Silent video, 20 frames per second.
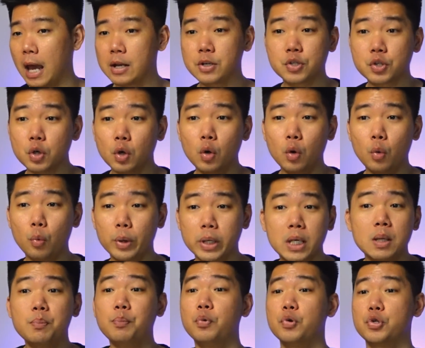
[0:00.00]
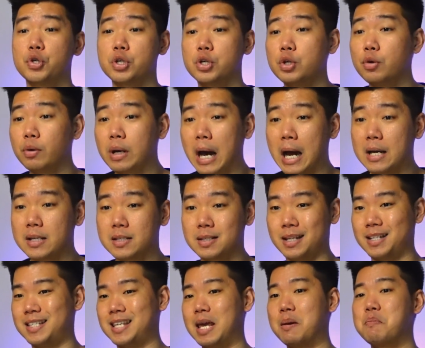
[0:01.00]
And so we keep pushing you guys the
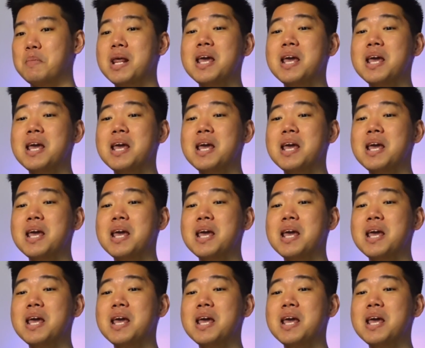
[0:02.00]
same